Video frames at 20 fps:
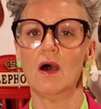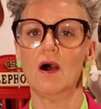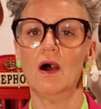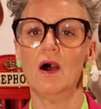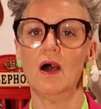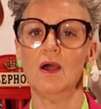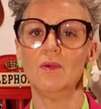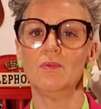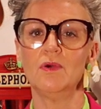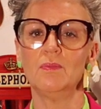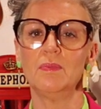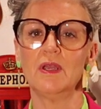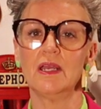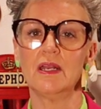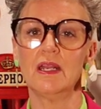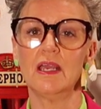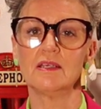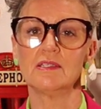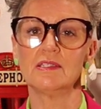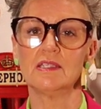I will be
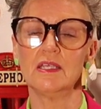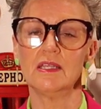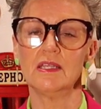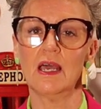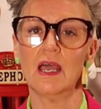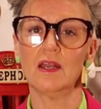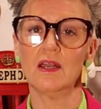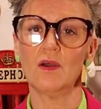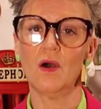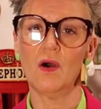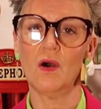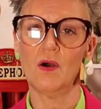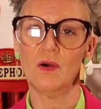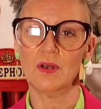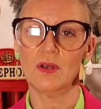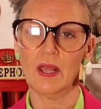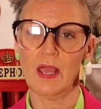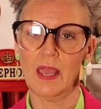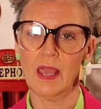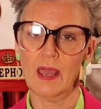announcing that
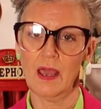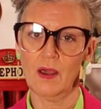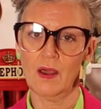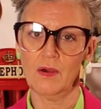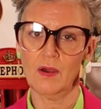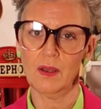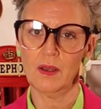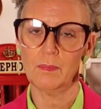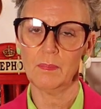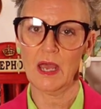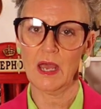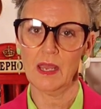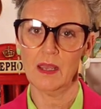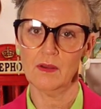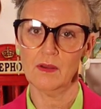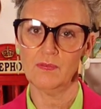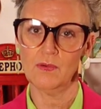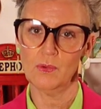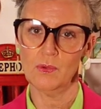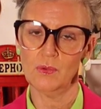on our Pay
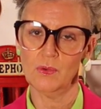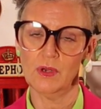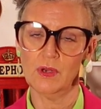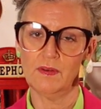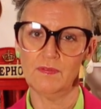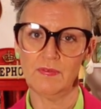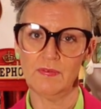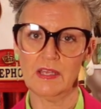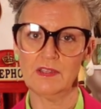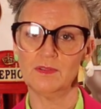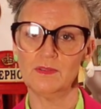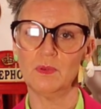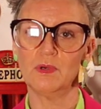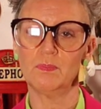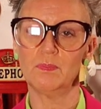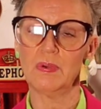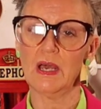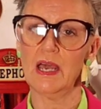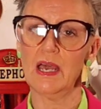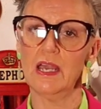It Forward
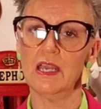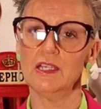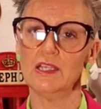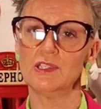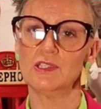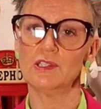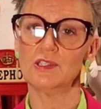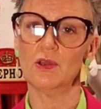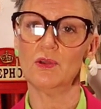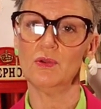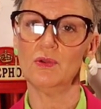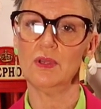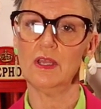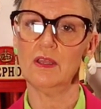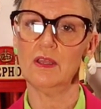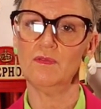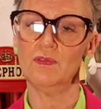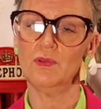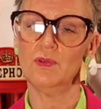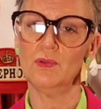Facebook page. So
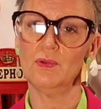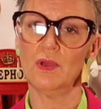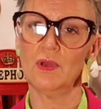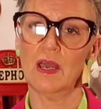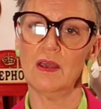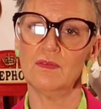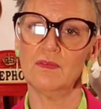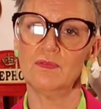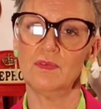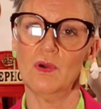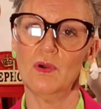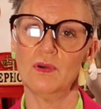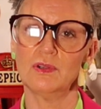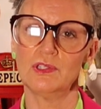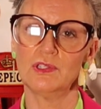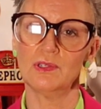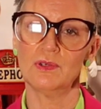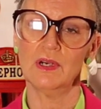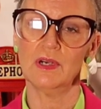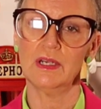if you have
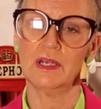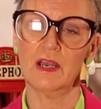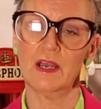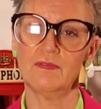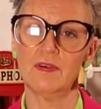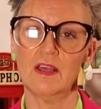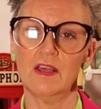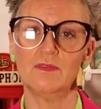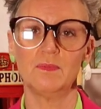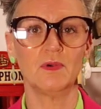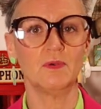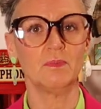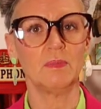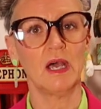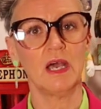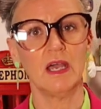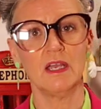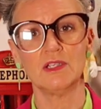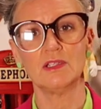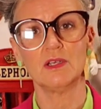not joined our Facebook
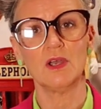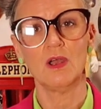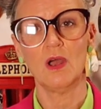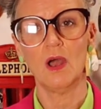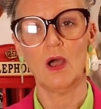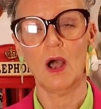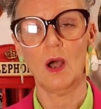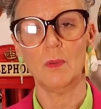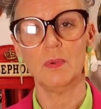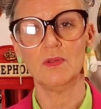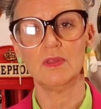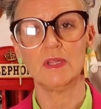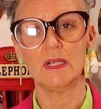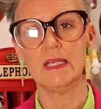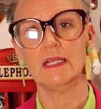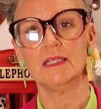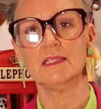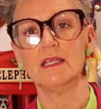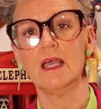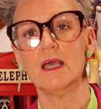page, I'll put the
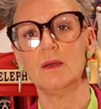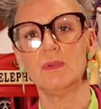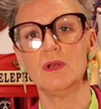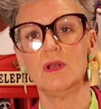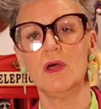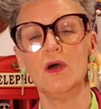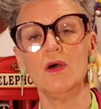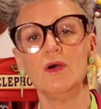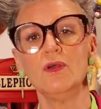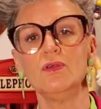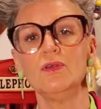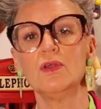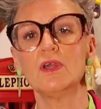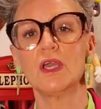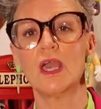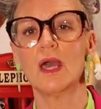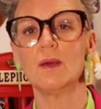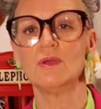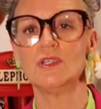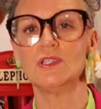link down below. You
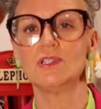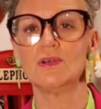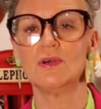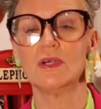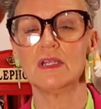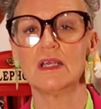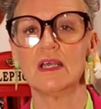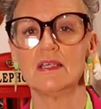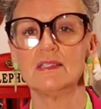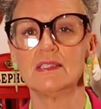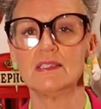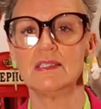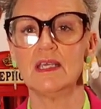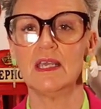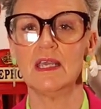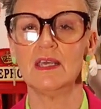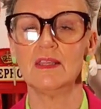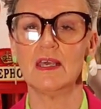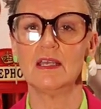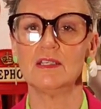can come and join us
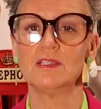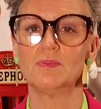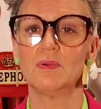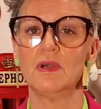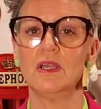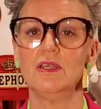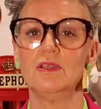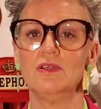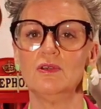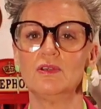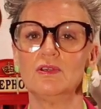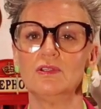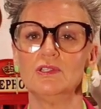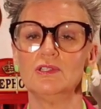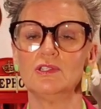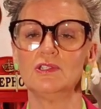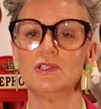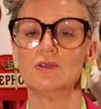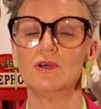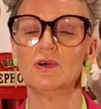there. That's where you
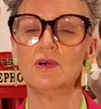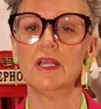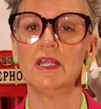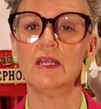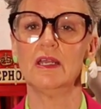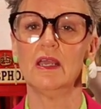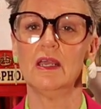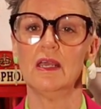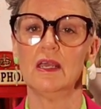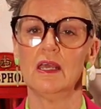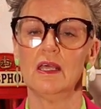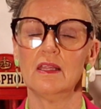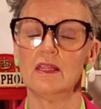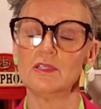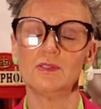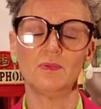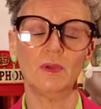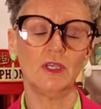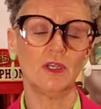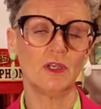can join.
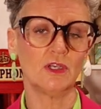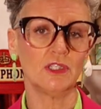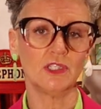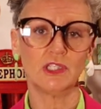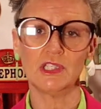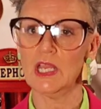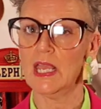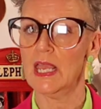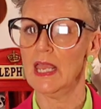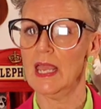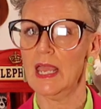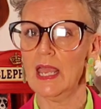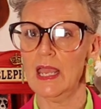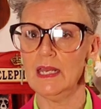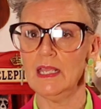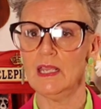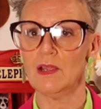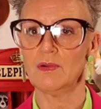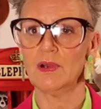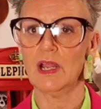That's where you can share
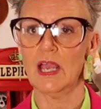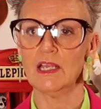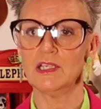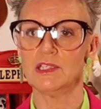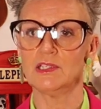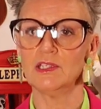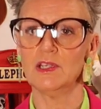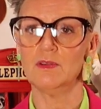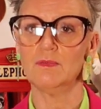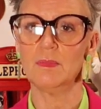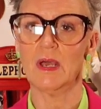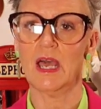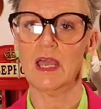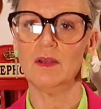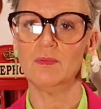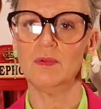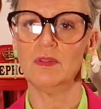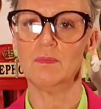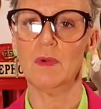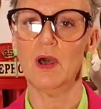any creation you've
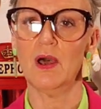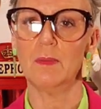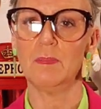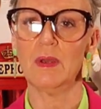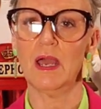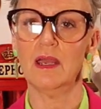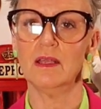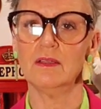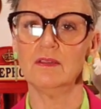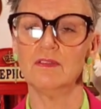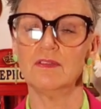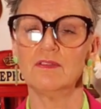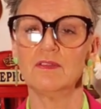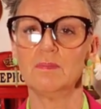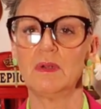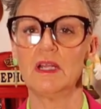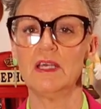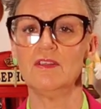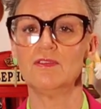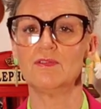made with my patterns.
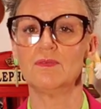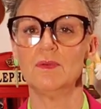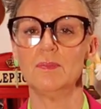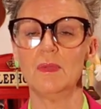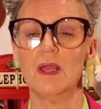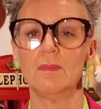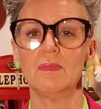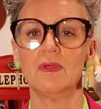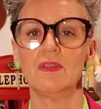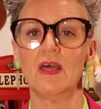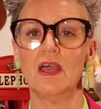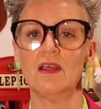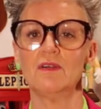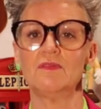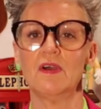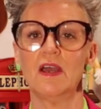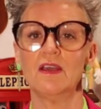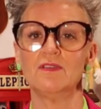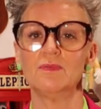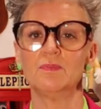Please remember that
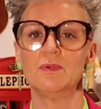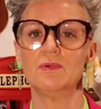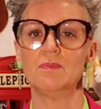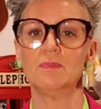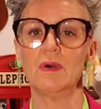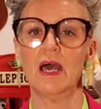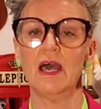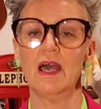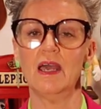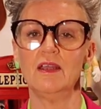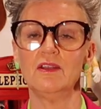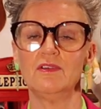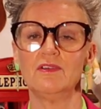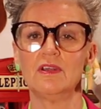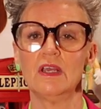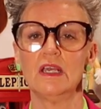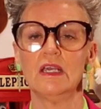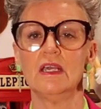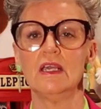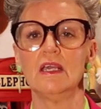Facebook
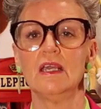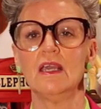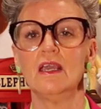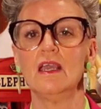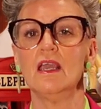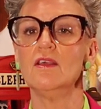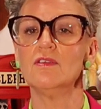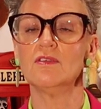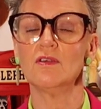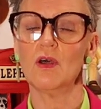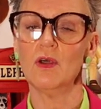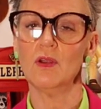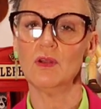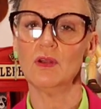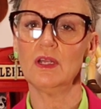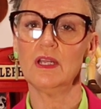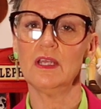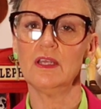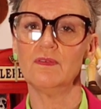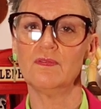page is
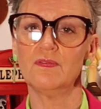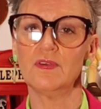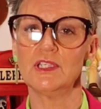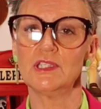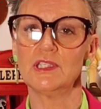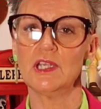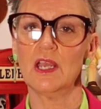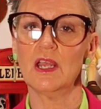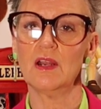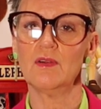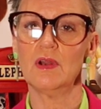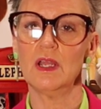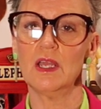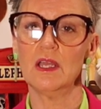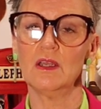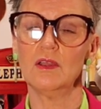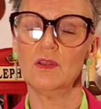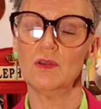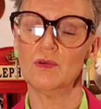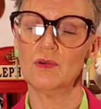only for
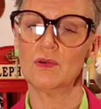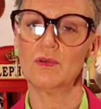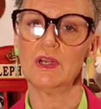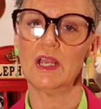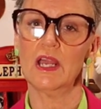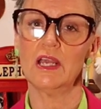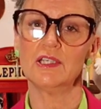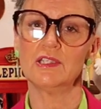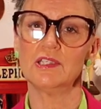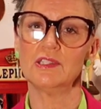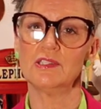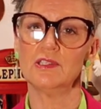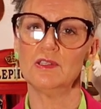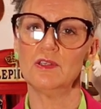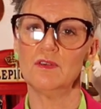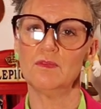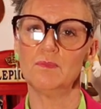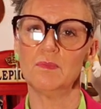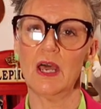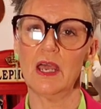sharing your creations that
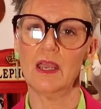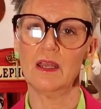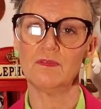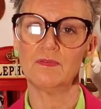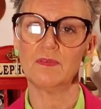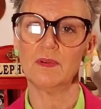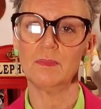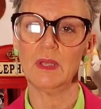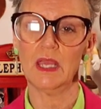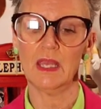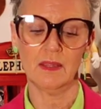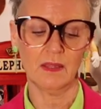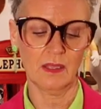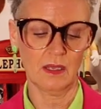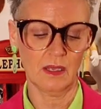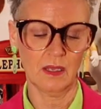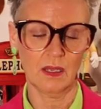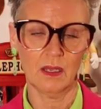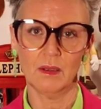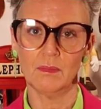you've made from
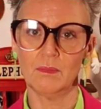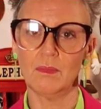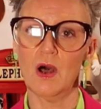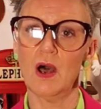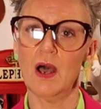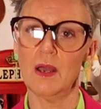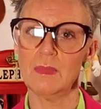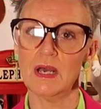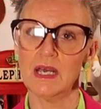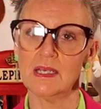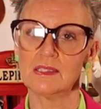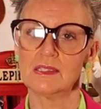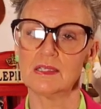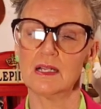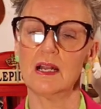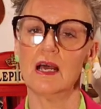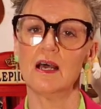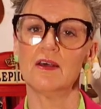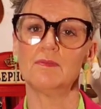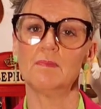either my
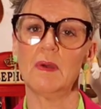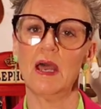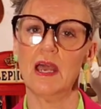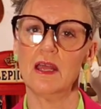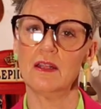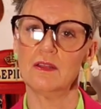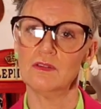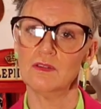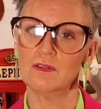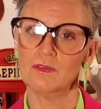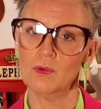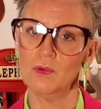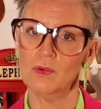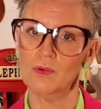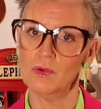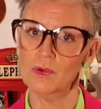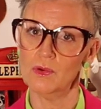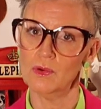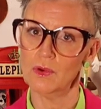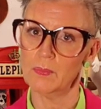Masterclass patterns
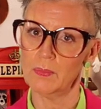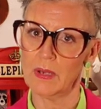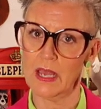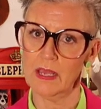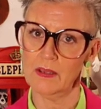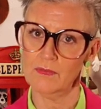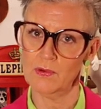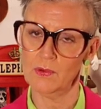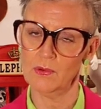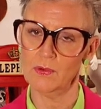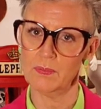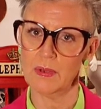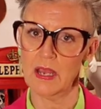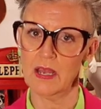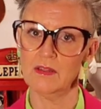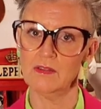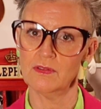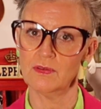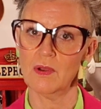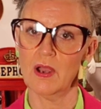or Pay It Forward
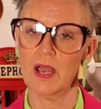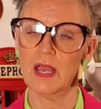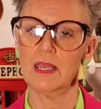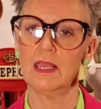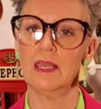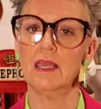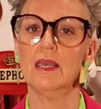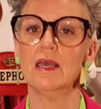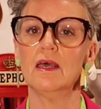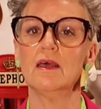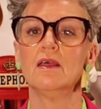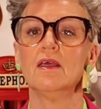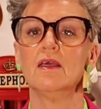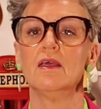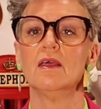patterns right here.